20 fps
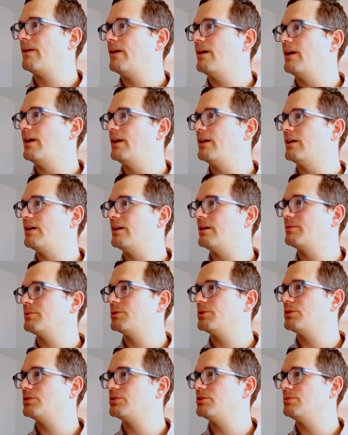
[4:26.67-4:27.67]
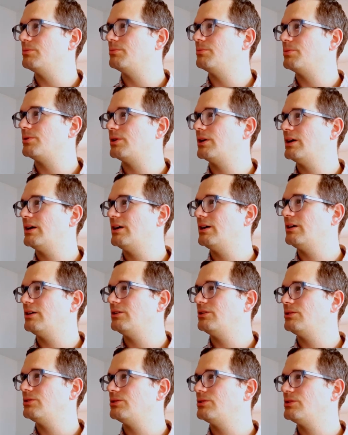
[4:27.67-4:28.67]
And I'm going to
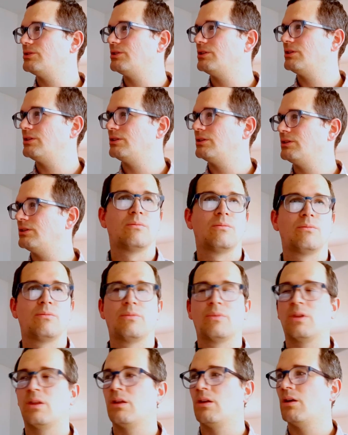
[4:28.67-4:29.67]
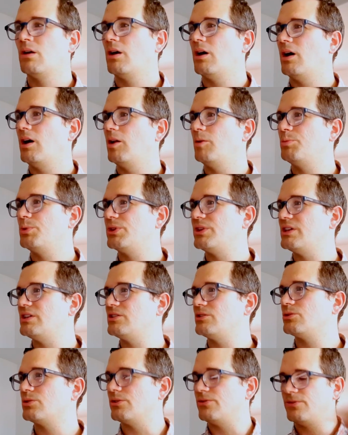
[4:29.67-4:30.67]
browse. I'll put these
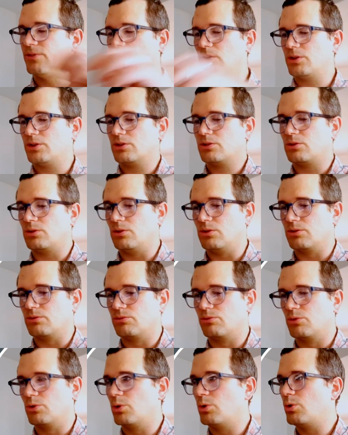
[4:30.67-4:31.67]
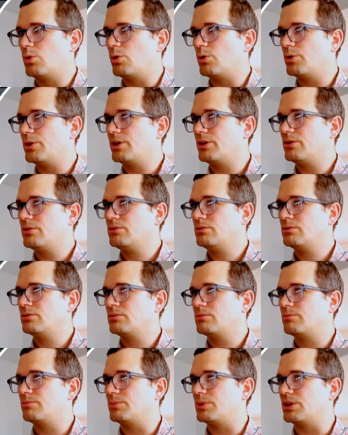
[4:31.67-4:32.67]
into a folder called Raw Audio
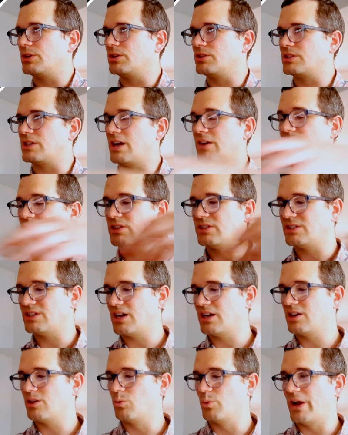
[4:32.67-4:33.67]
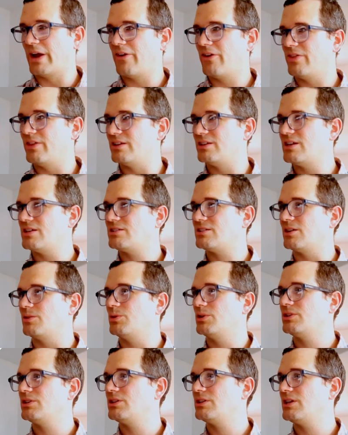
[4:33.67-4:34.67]
because I haven't decided where in the test I
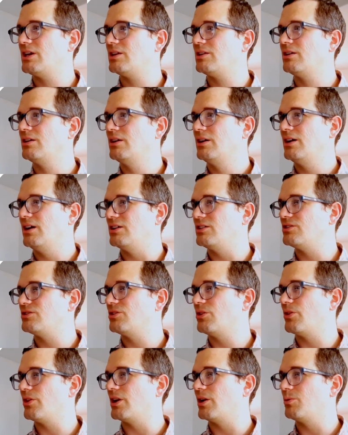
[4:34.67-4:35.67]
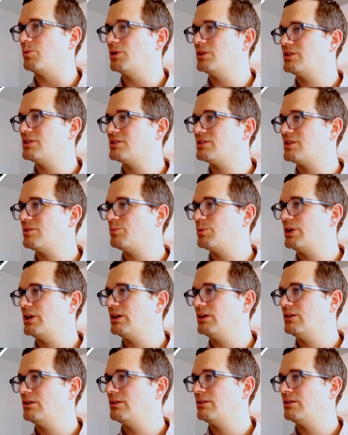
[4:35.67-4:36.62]
want it yet. I just know that I want it somewhere.